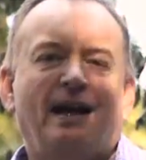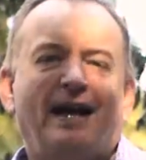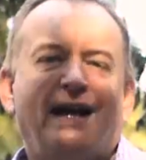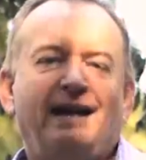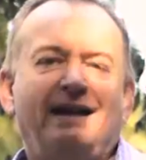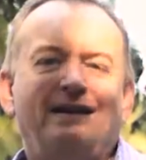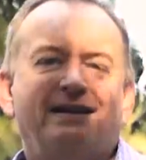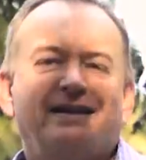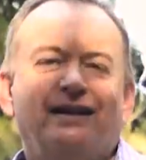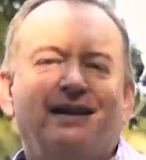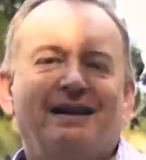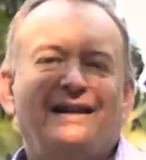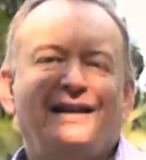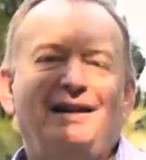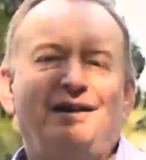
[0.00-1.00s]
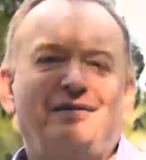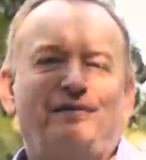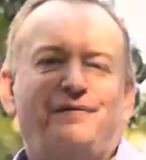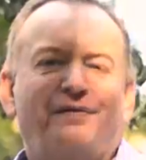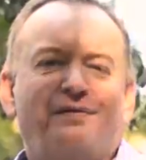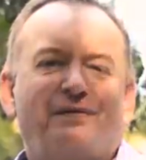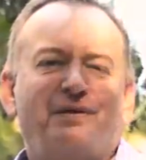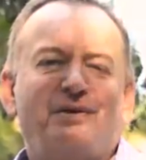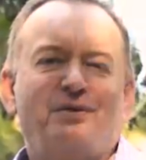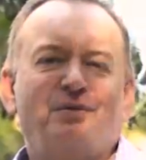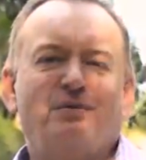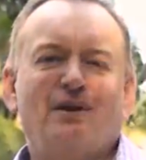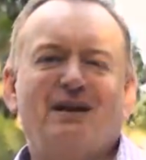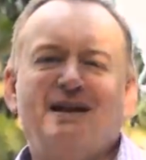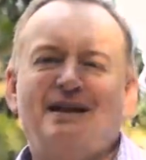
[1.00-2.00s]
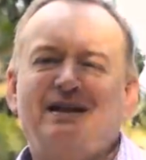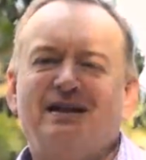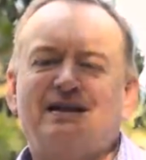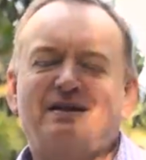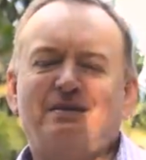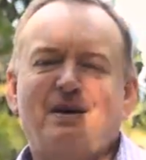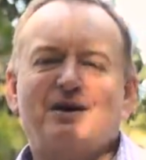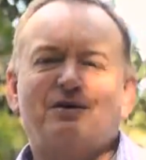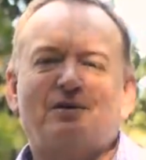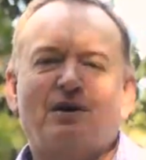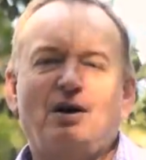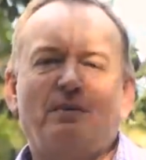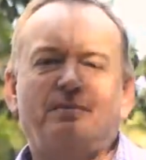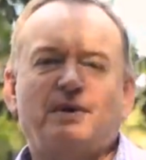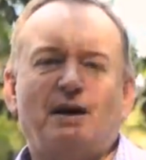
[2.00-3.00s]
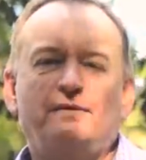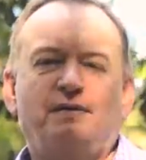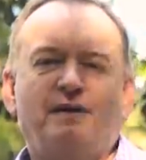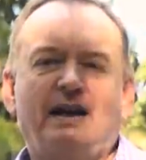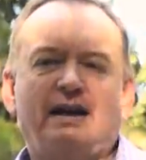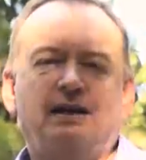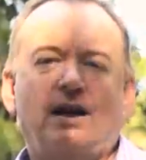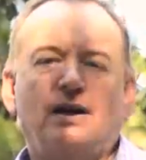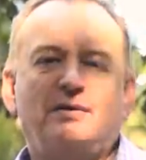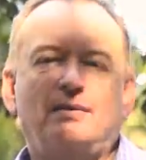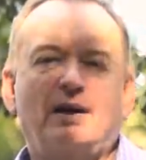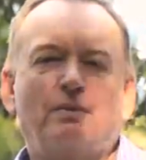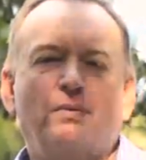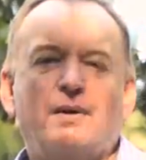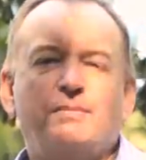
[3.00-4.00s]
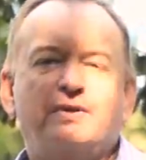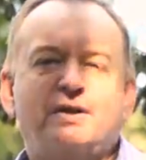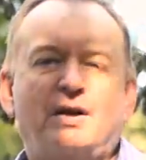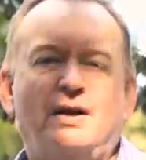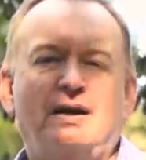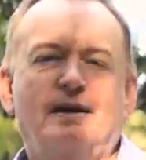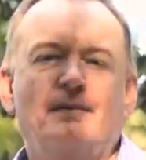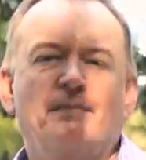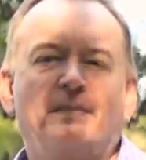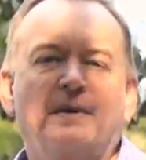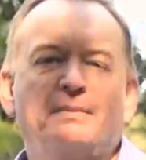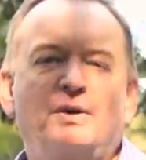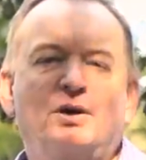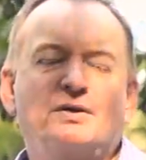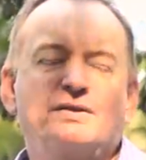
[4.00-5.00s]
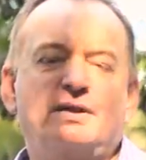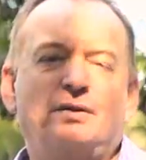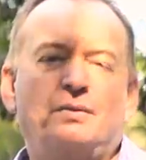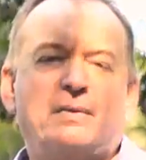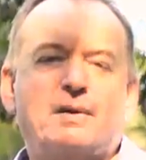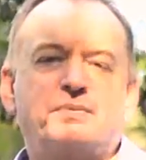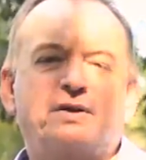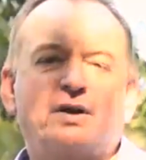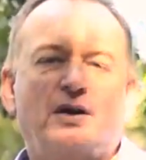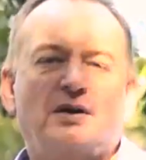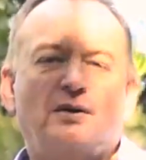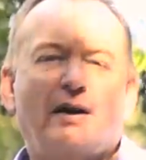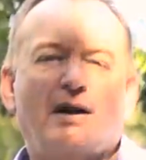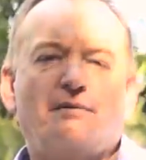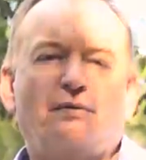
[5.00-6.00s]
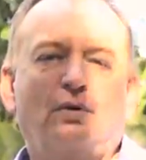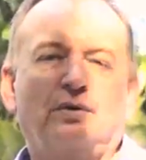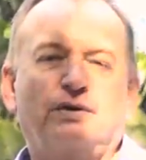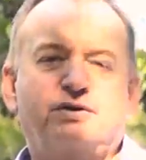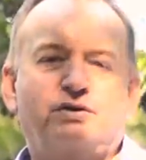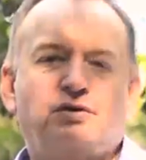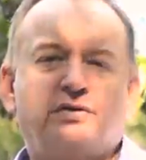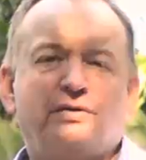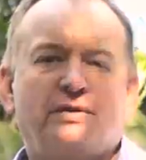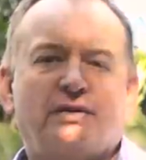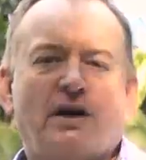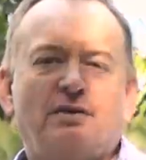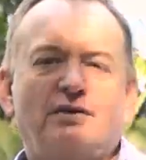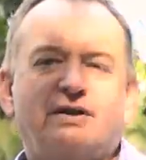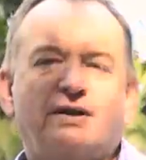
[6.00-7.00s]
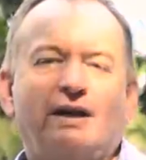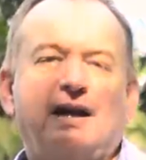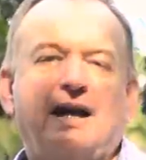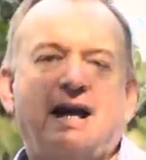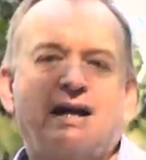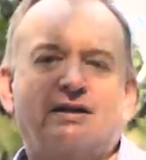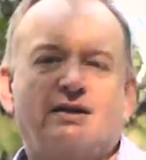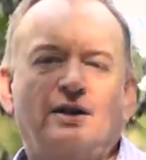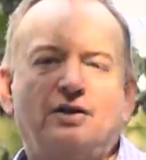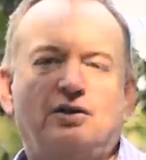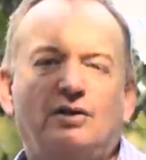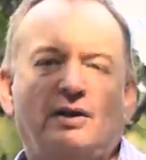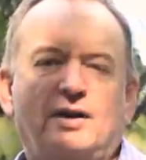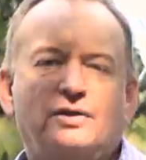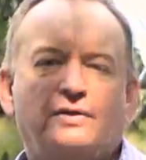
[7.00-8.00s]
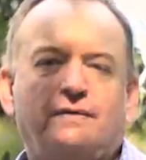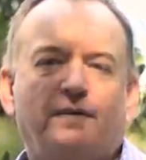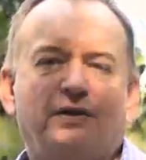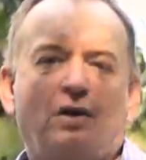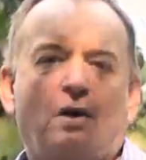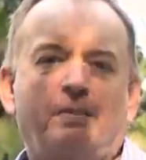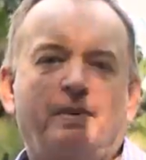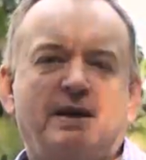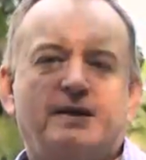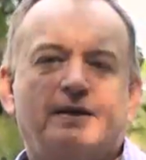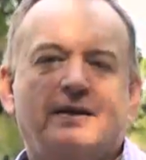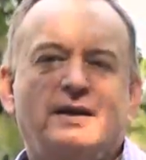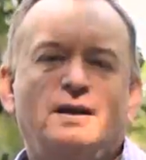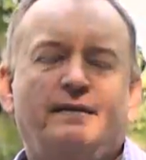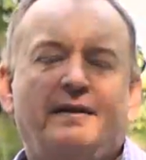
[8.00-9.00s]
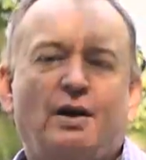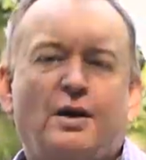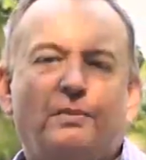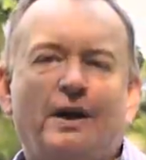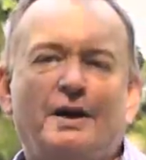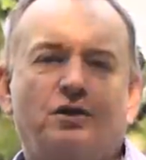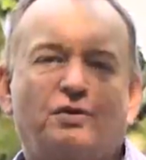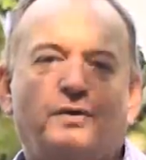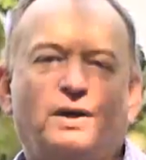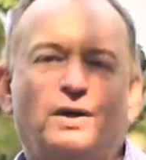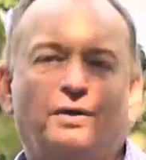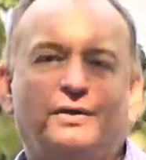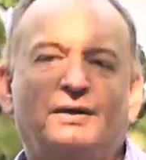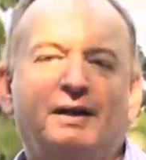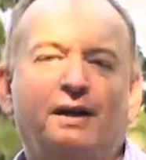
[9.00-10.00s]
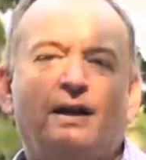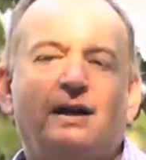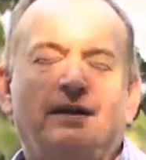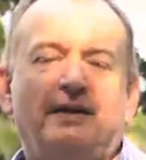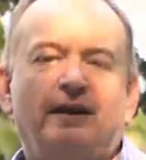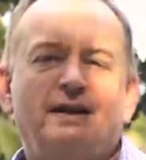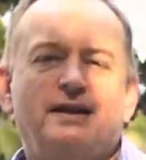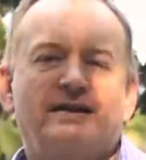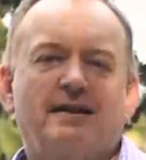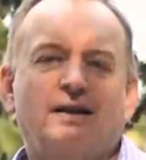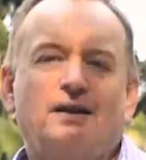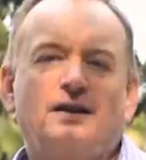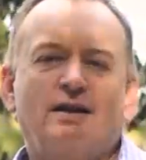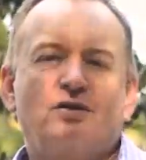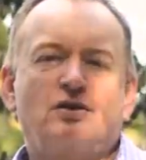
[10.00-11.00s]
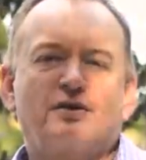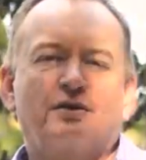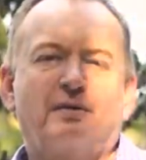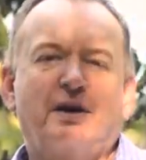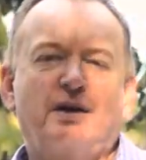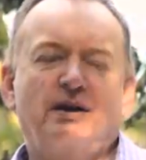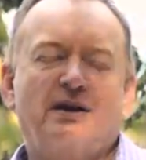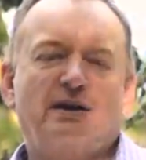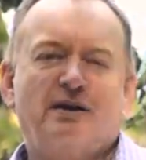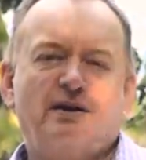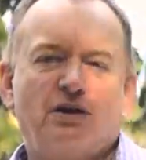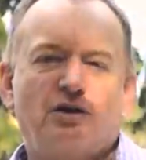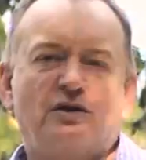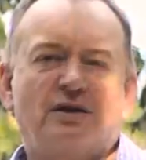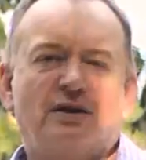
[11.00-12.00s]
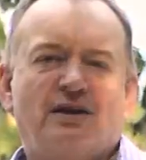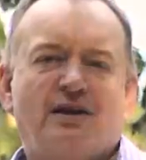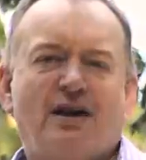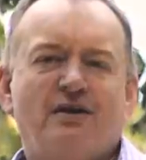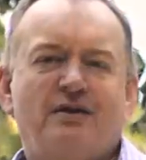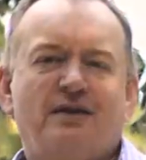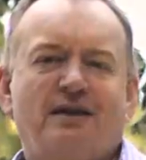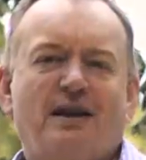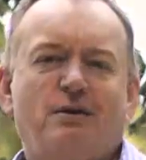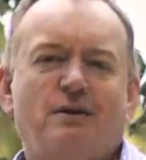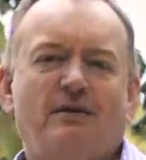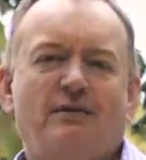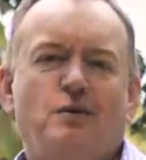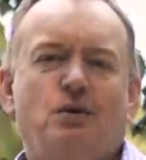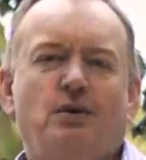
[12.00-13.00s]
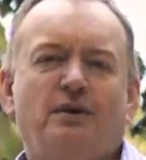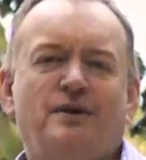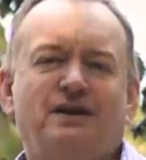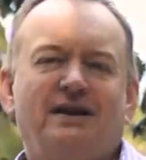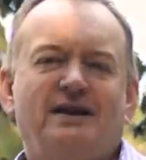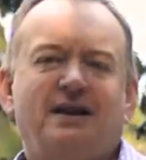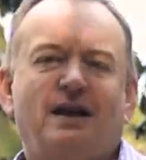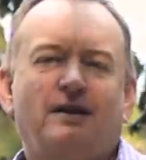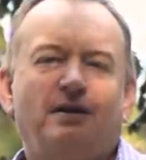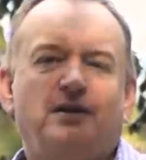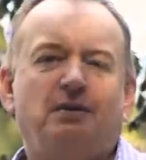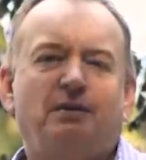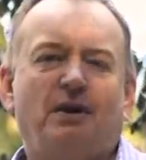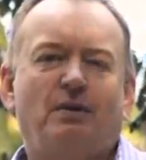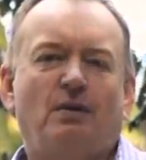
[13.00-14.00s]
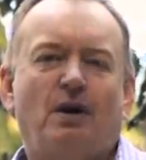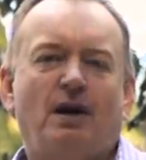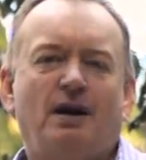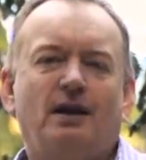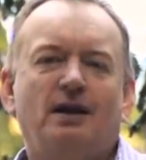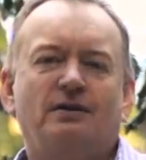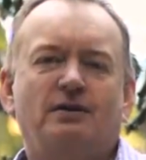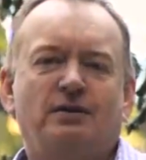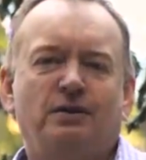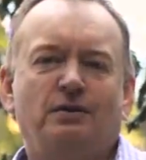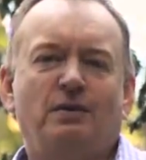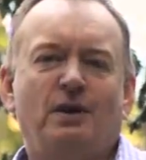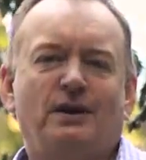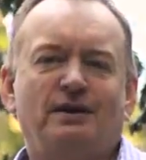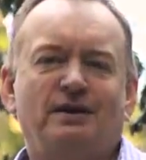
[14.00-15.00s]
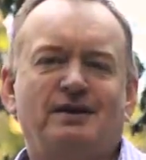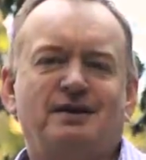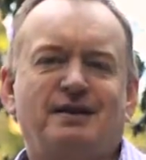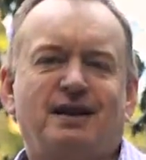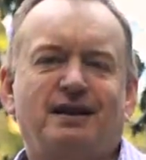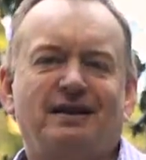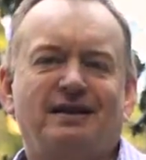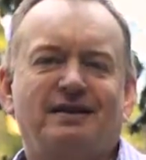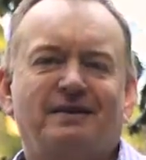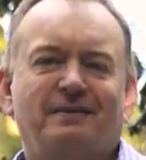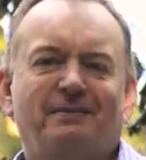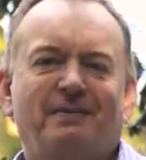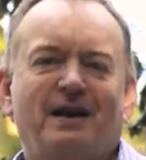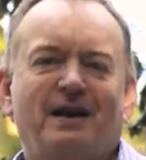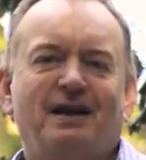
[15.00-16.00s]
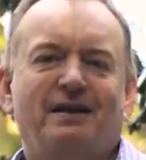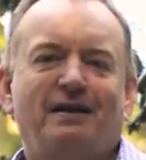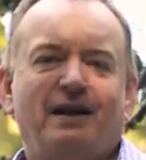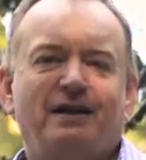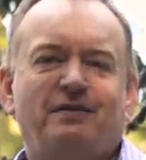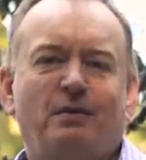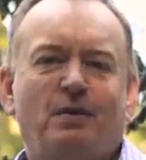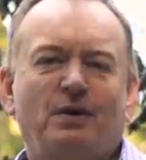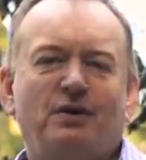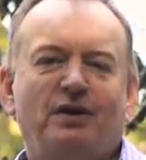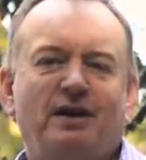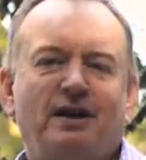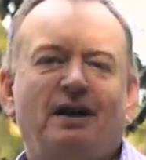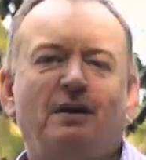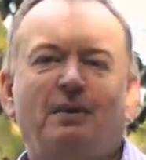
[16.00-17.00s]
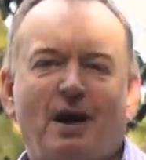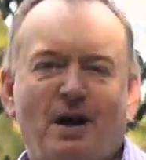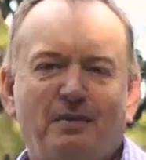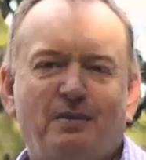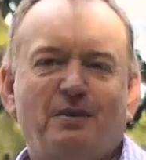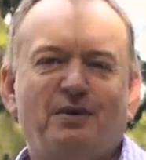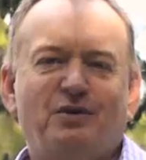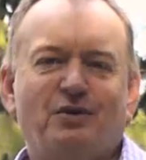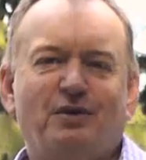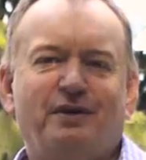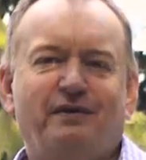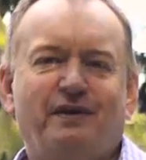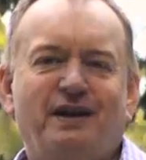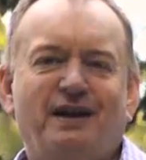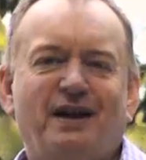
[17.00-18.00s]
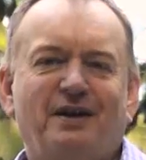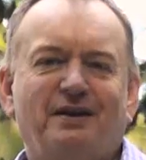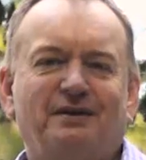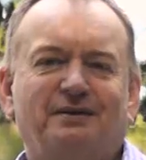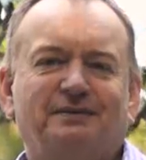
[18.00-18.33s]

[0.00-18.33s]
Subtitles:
and if you really need some extra help, don't forget, go to our website, because on the website you have all the student notes and teacher notes for the topics that I'm lecturing on. These lectures are only in addition to those, and they'll give you all the detail that you require to do well in your studies. Thanks for watching, and we hope you enjoy the video.